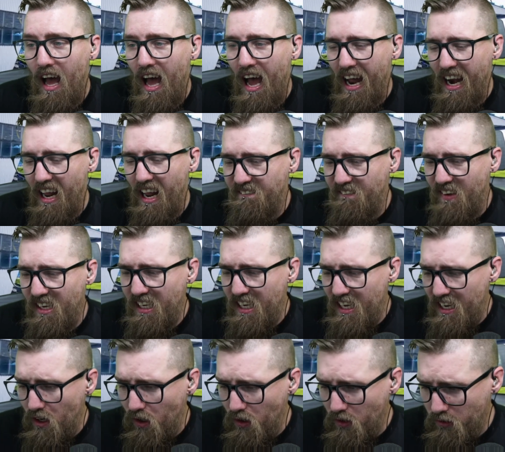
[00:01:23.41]
And I think
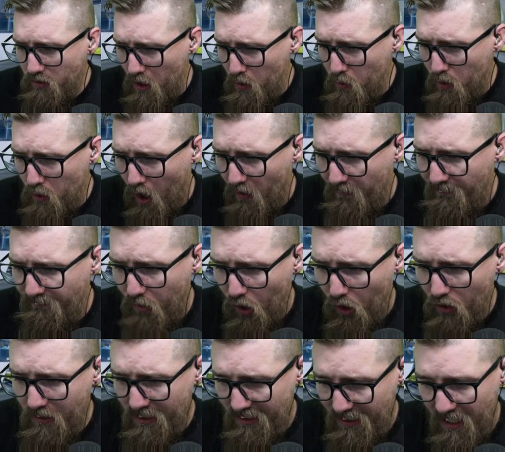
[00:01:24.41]
he also got
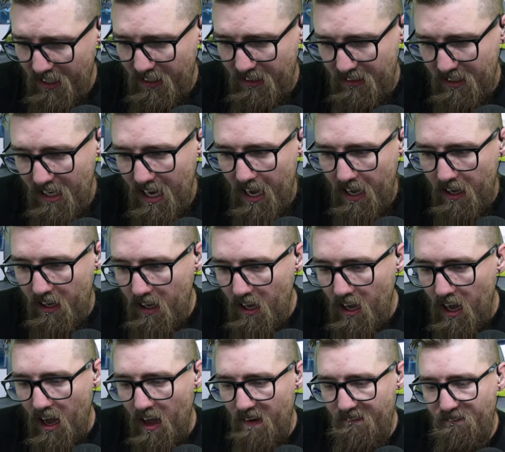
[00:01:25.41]
4 assists. Yeah,
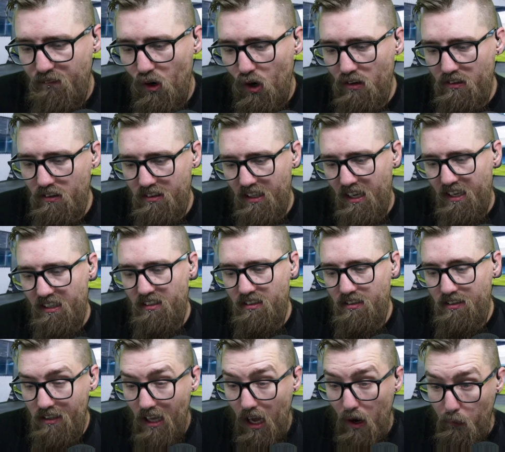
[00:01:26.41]
and 4 assists.
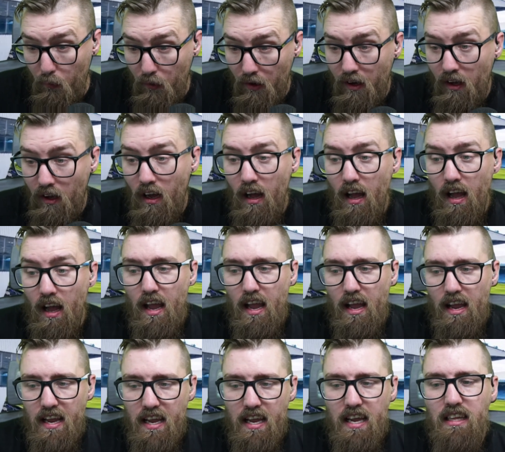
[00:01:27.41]
So,
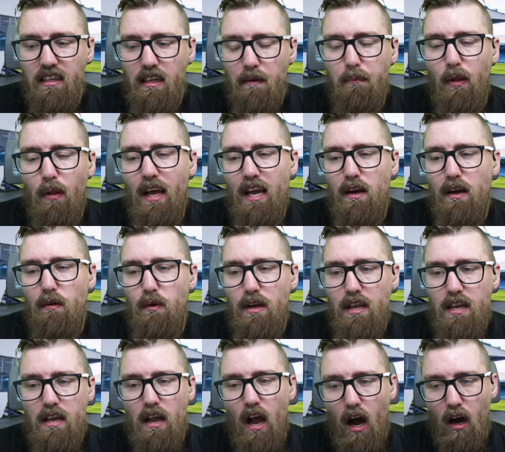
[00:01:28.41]
he's the player
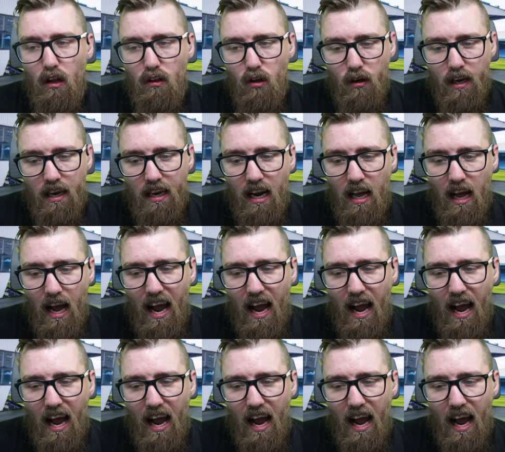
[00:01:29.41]
we are looking at.